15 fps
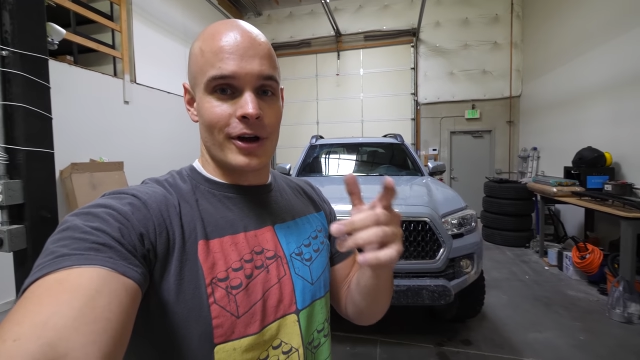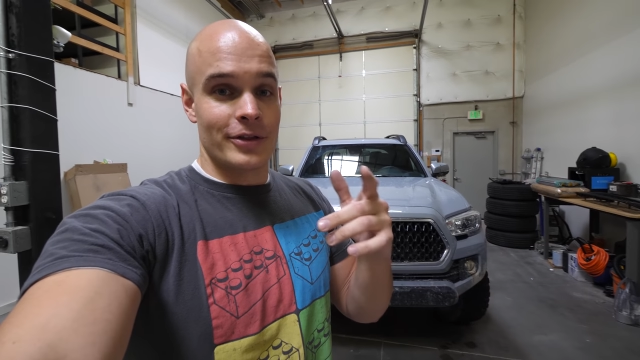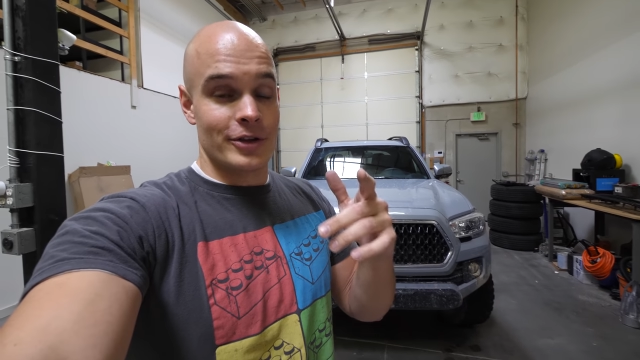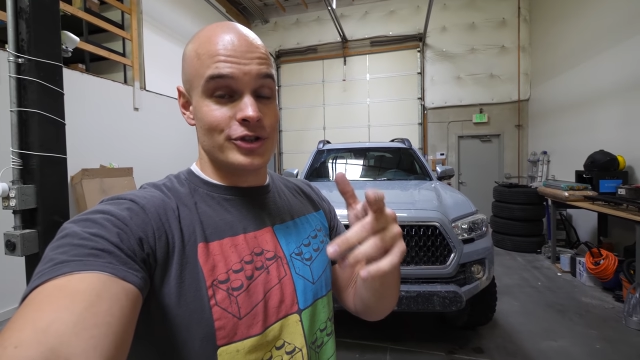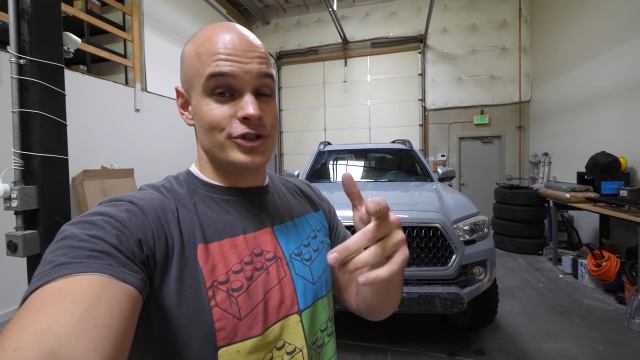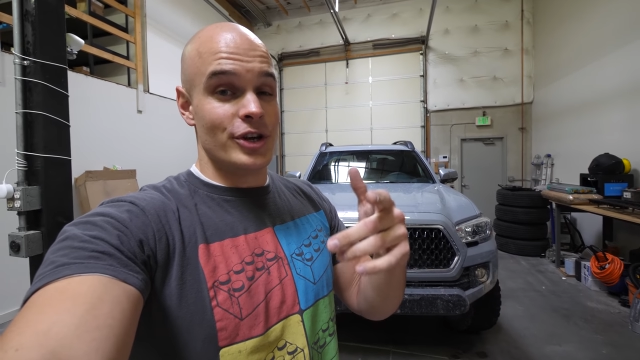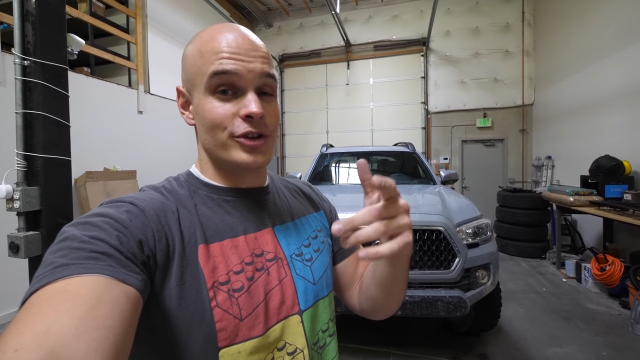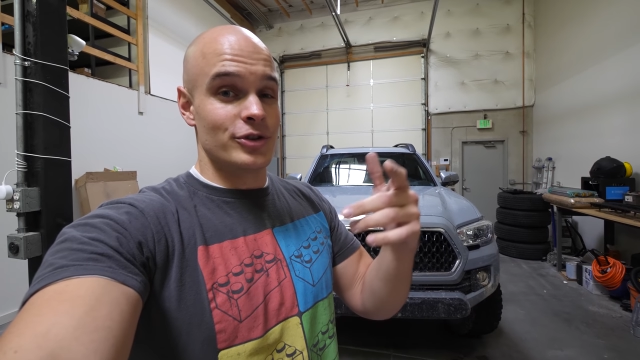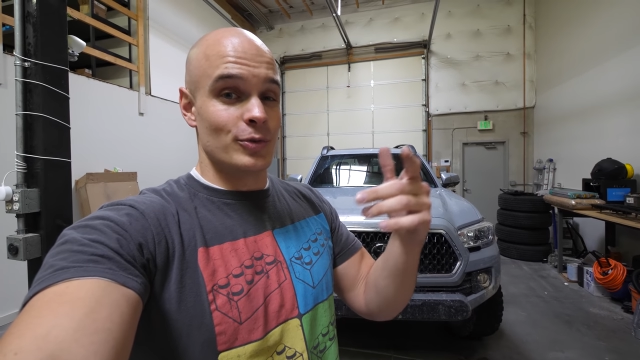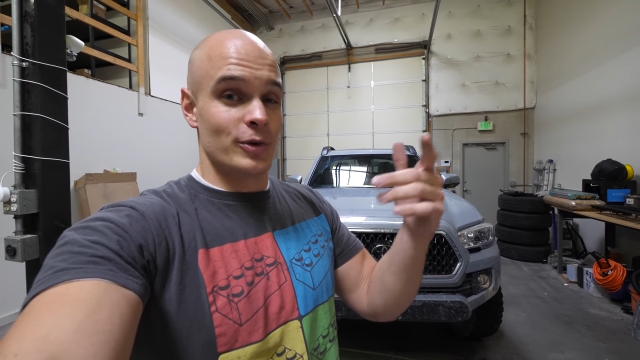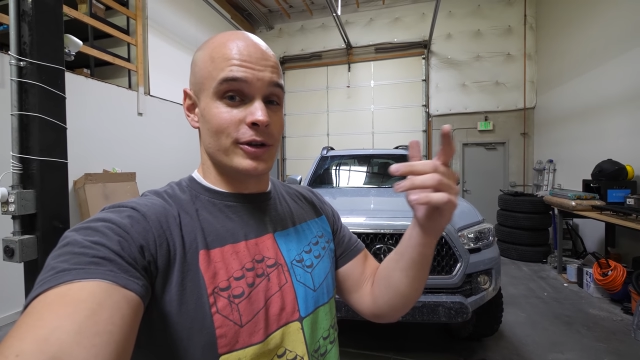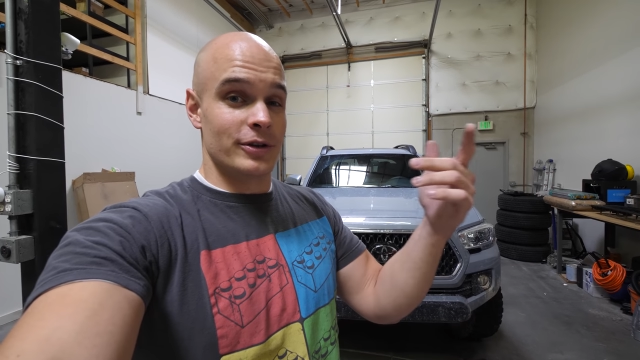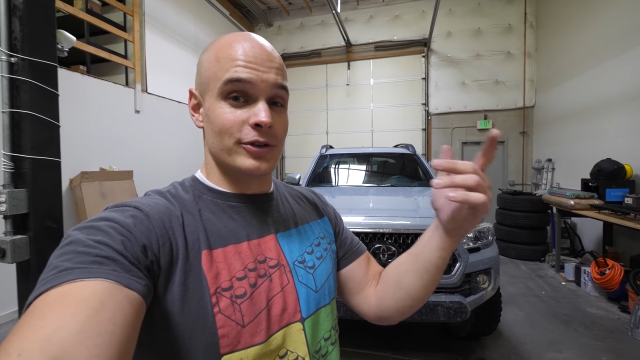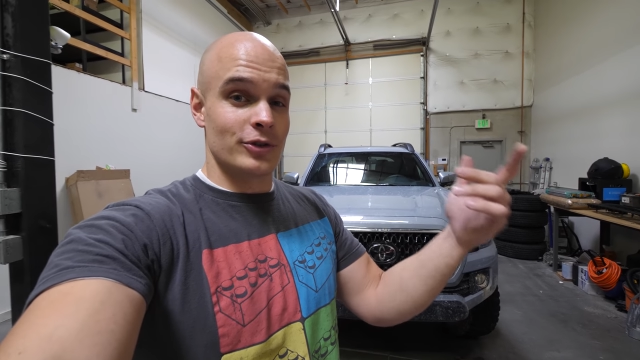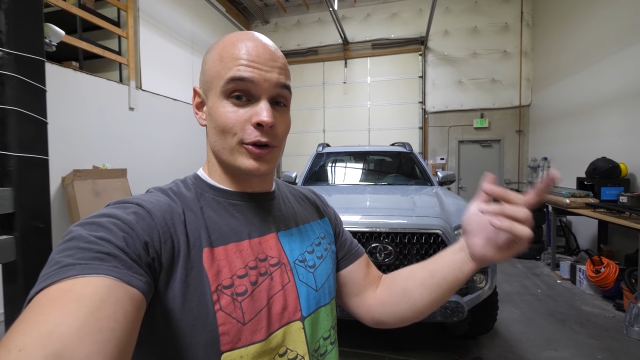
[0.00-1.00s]
on the
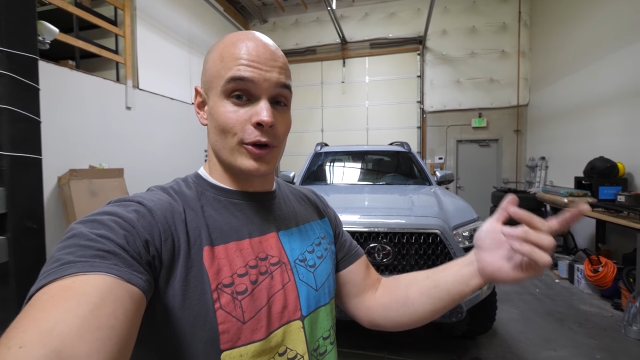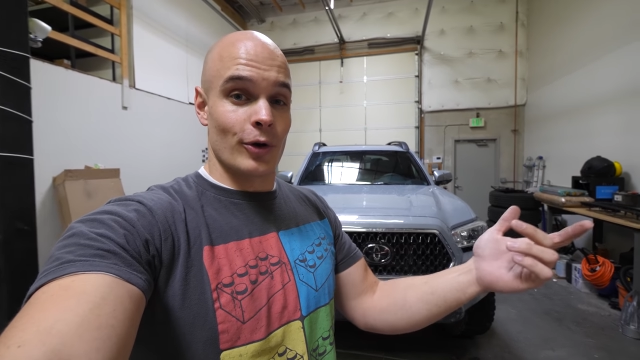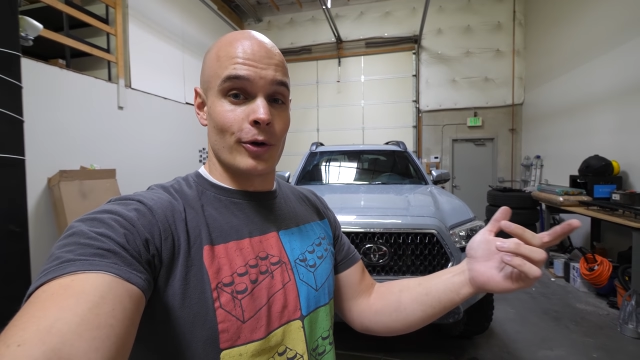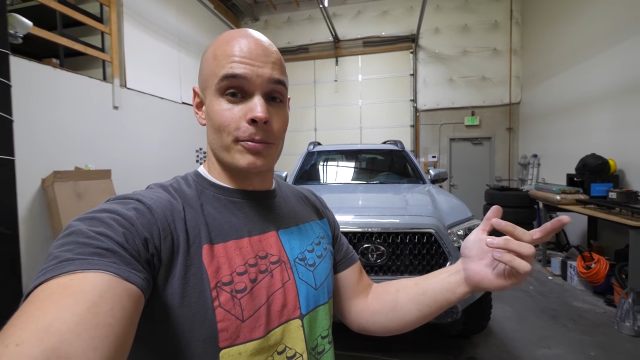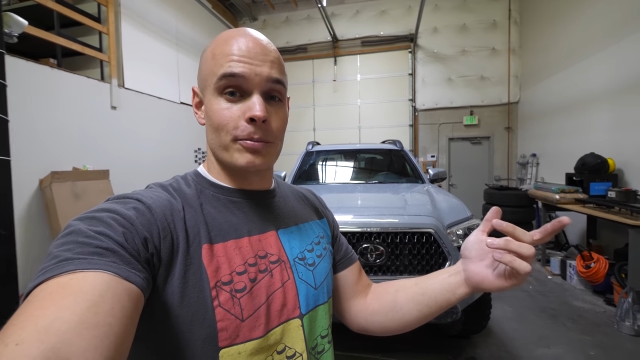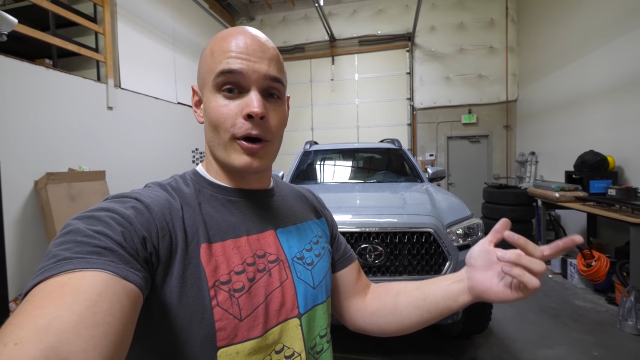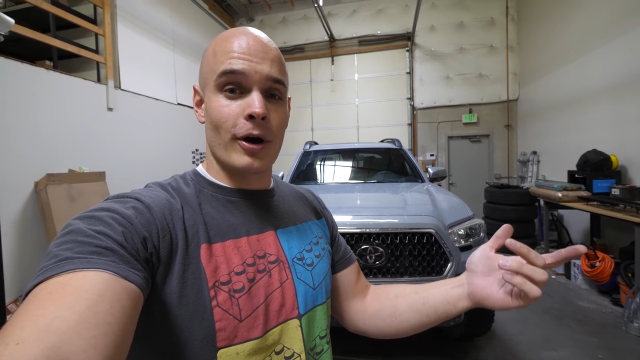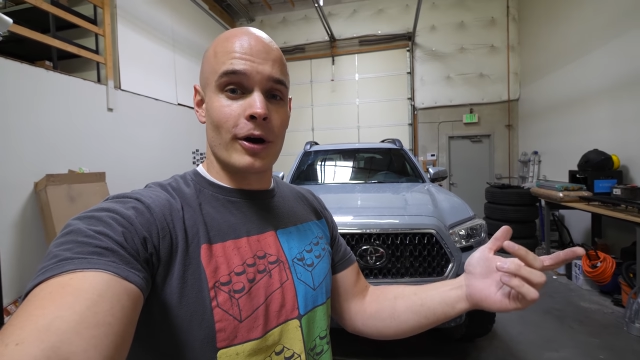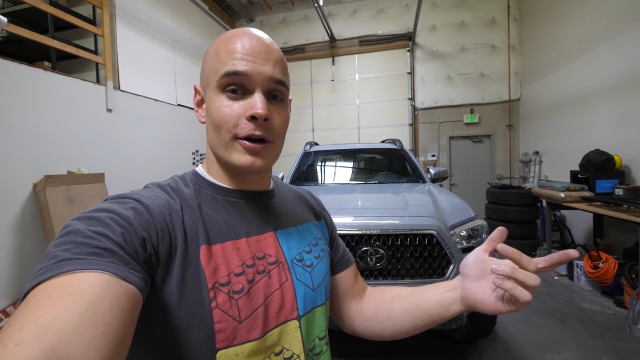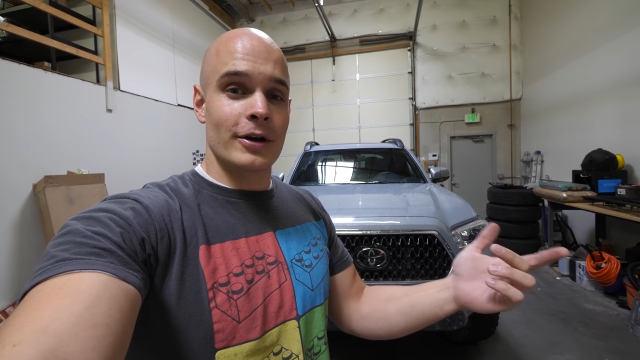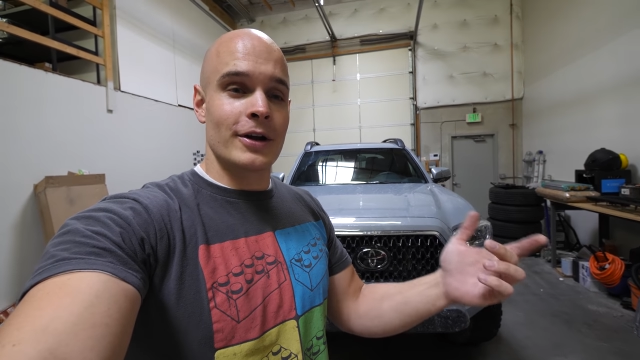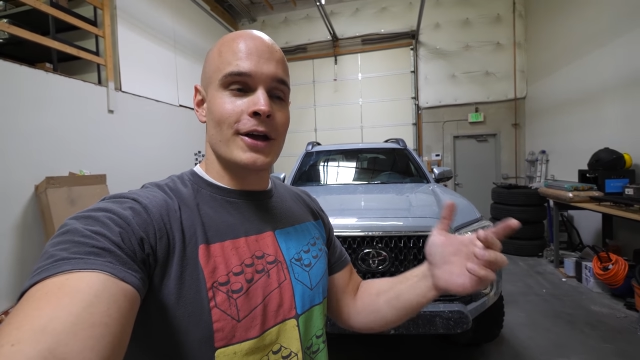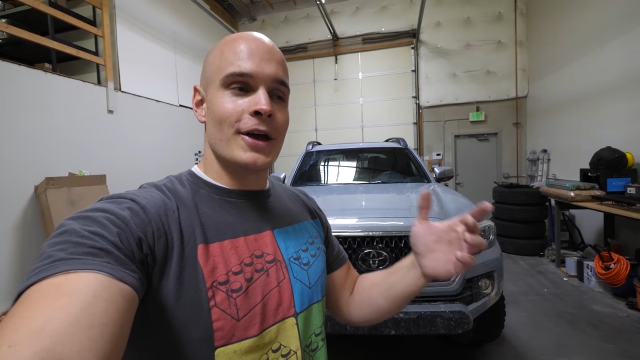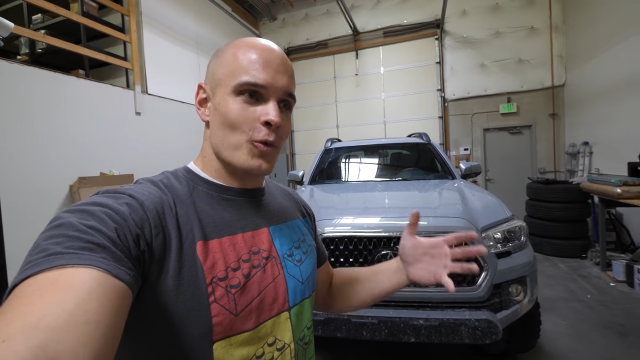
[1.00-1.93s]
genuine Toyota part